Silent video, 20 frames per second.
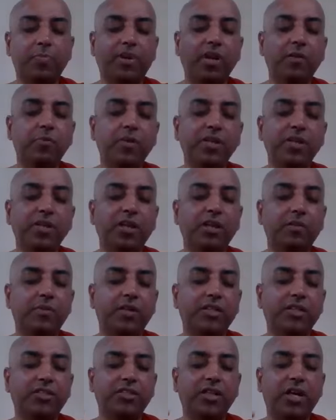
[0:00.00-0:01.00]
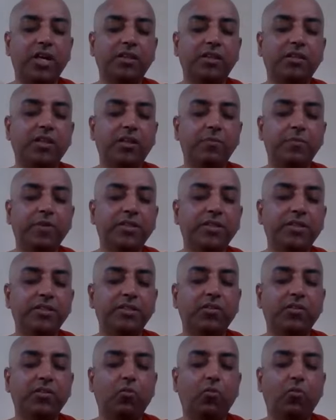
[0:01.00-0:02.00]
primary elements: earth element,
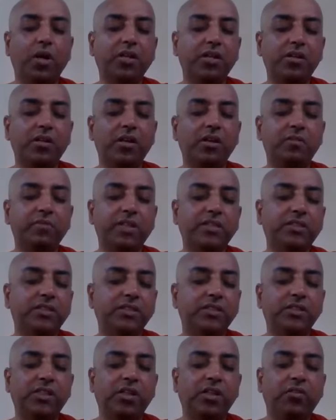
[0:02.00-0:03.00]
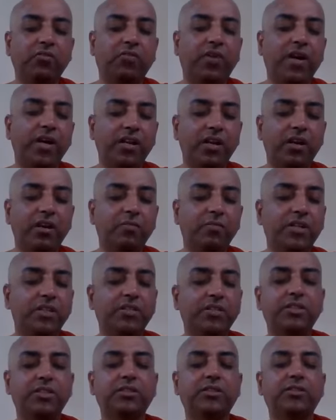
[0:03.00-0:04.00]
water element, fire
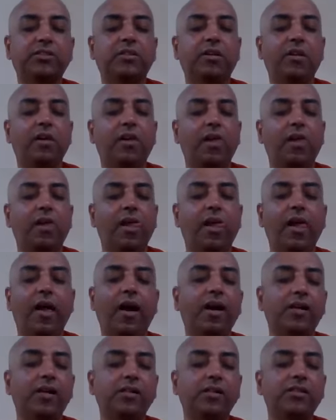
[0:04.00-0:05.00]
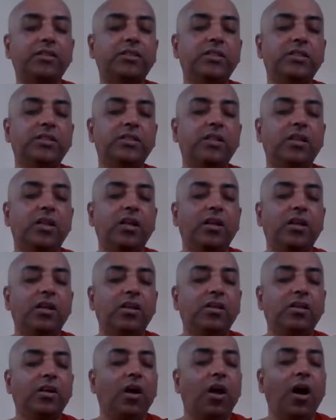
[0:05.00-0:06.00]
element, and
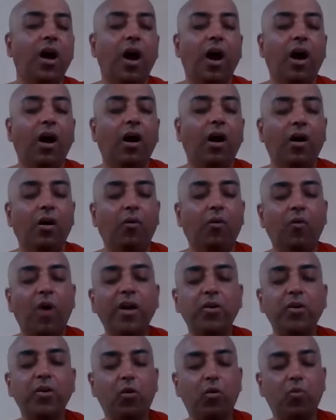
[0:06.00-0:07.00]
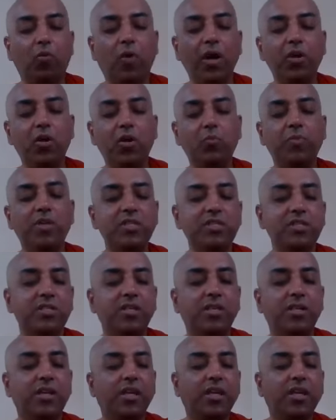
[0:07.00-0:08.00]
Vayo. Vayo
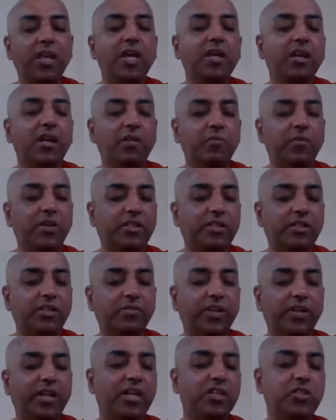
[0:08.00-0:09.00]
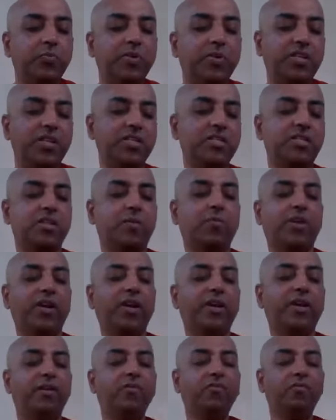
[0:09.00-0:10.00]
means air element. We can experience some
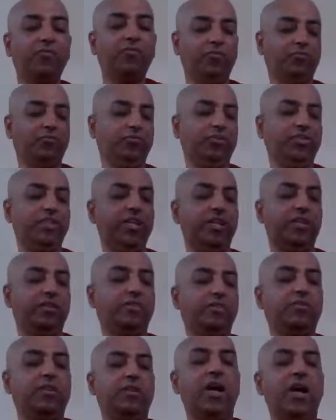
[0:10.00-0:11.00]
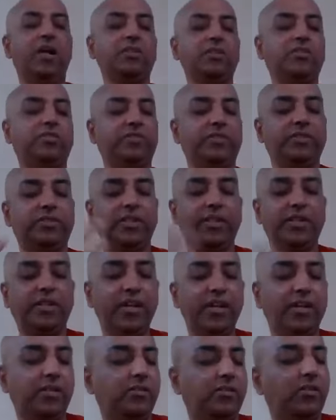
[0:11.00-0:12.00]
kind of air. The lungs, they
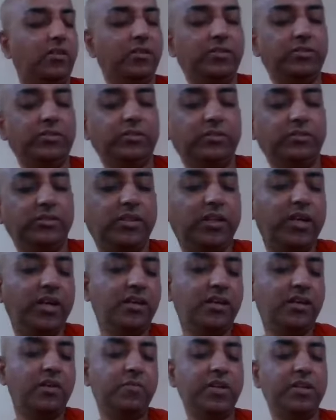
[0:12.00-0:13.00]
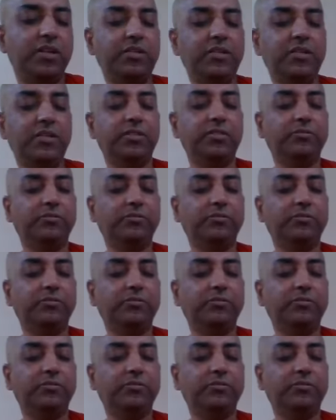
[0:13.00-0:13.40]
take air element.